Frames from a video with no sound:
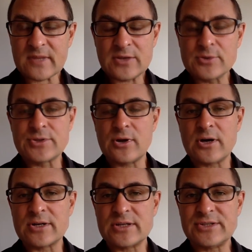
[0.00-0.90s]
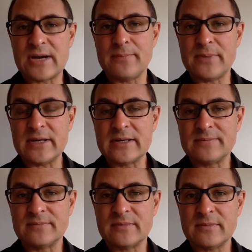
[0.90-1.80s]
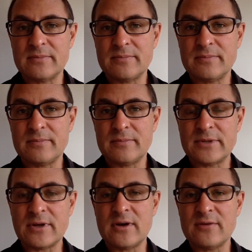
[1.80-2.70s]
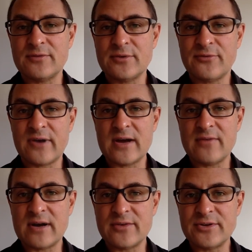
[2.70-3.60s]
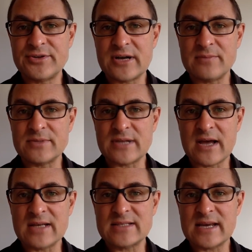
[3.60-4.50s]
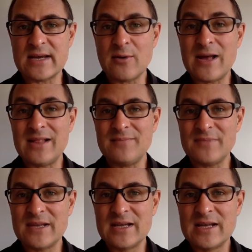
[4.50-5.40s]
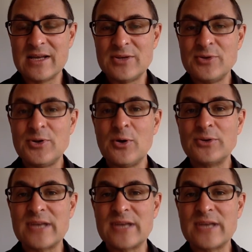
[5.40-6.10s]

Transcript: you start jumping. But after 500 jumps, I say, well, you don't